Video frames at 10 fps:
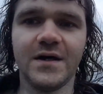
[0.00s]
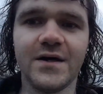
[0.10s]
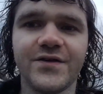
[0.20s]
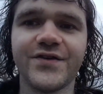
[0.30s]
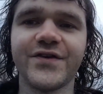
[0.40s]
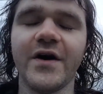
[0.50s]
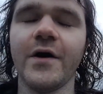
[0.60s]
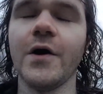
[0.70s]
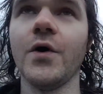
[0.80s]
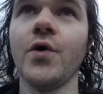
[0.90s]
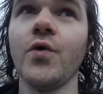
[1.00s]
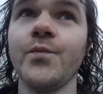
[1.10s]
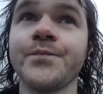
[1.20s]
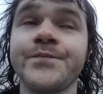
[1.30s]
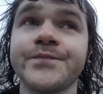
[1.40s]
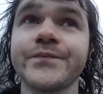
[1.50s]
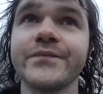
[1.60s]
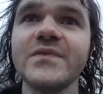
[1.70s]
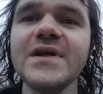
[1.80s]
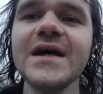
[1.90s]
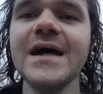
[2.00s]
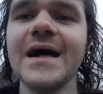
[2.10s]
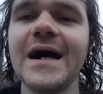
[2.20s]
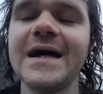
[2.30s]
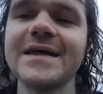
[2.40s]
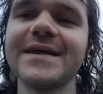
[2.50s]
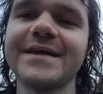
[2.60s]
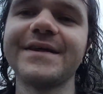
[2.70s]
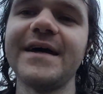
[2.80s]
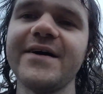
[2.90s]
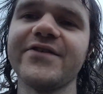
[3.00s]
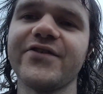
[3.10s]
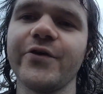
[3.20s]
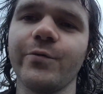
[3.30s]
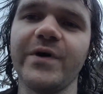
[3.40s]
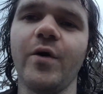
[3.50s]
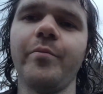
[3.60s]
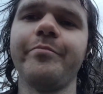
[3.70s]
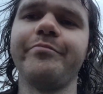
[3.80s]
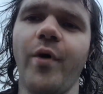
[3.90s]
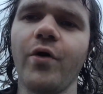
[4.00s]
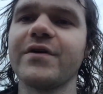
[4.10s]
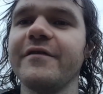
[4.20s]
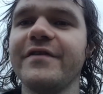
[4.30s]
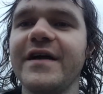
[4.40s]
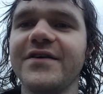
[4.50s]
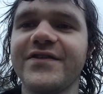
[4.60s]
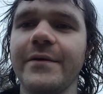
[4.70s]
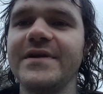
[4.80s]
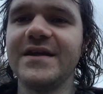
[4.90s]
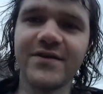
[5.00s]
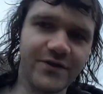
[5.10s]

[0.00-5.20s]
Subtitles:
So, I guess the real bulk of this that we need to